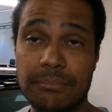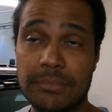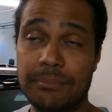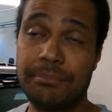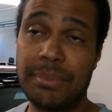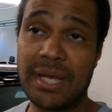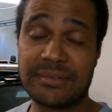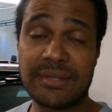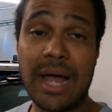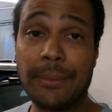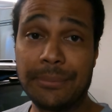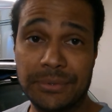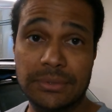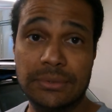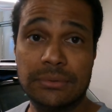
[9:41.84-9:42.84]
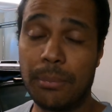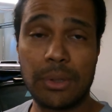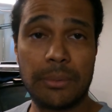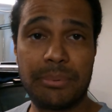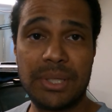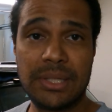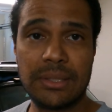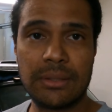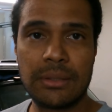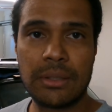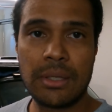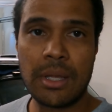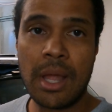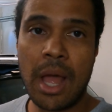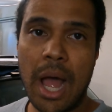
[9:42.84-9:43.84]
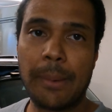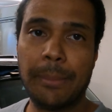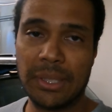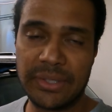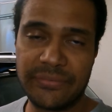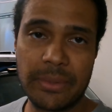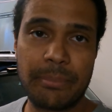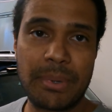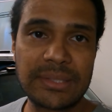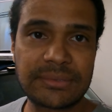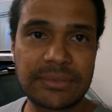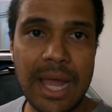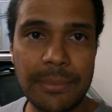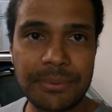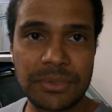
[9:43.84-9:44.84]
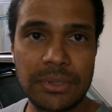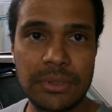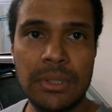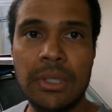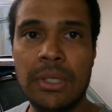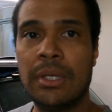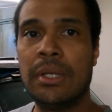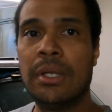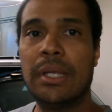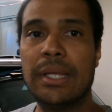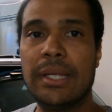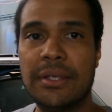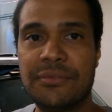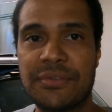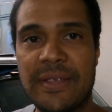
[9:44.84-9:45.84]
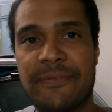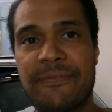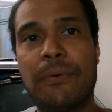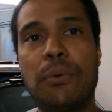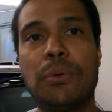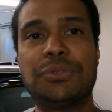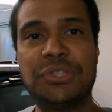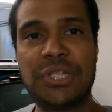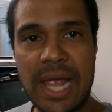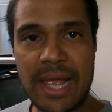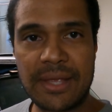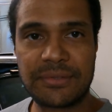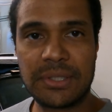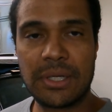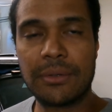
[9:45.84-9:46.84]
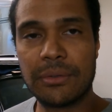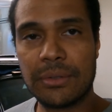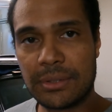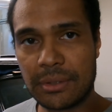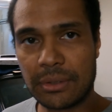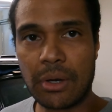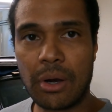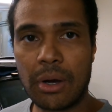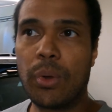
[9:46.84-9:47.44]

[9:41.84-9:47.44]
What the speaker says: best option, humble opinion. I believe the best option is a full chassis underneath the car.